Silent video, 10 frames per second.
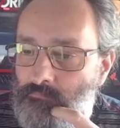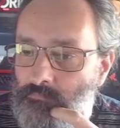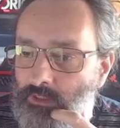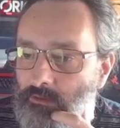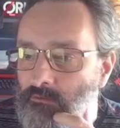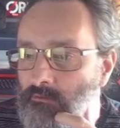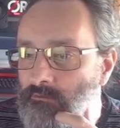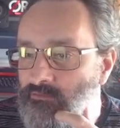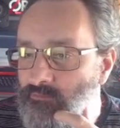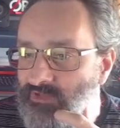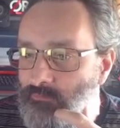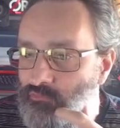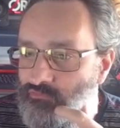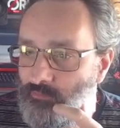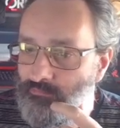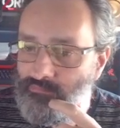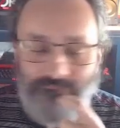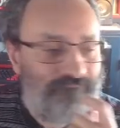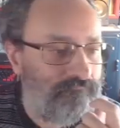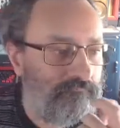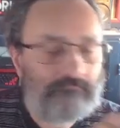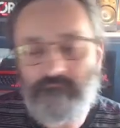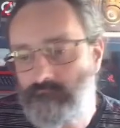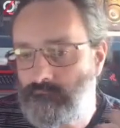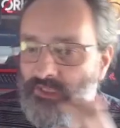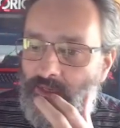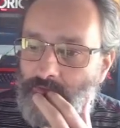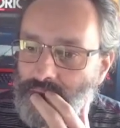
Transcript: and sometimes you jump. Yeah.